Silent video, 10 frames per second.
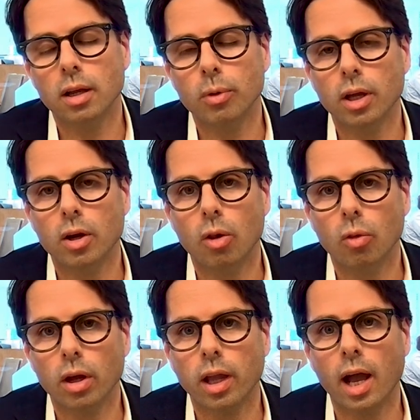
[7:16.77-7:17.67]
And we can all
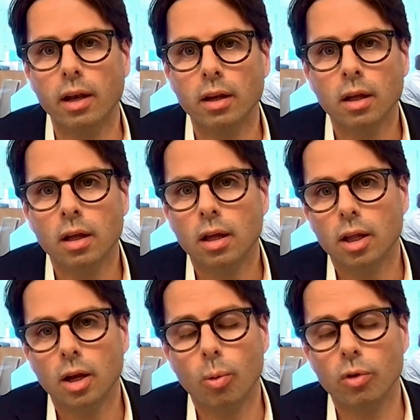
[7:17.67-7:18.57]
look at,
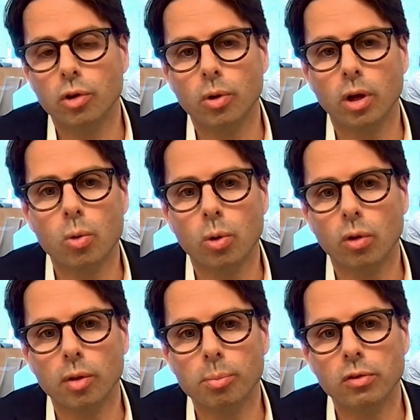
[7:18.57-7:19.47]
when we're doing a
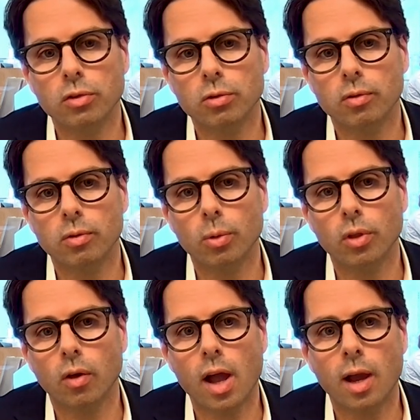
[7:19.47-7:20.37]
quarterly business review with
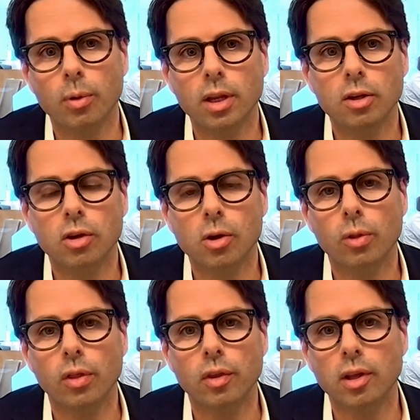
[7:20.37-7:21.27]
a client, we need to
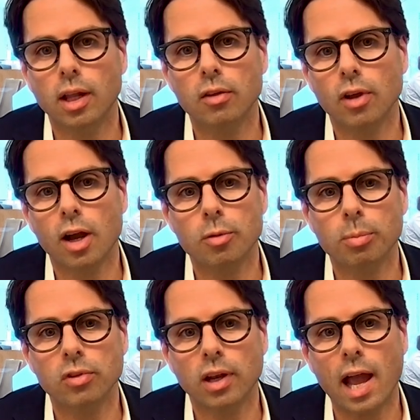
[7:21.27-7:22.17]
know that the data is
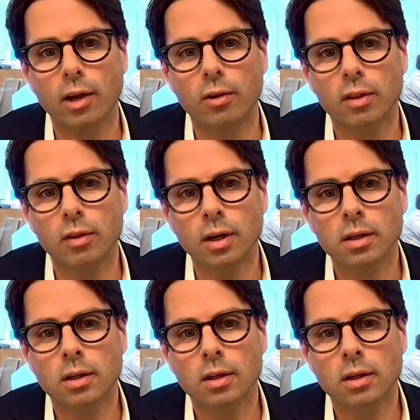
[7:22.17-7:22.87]
100% accurate in there,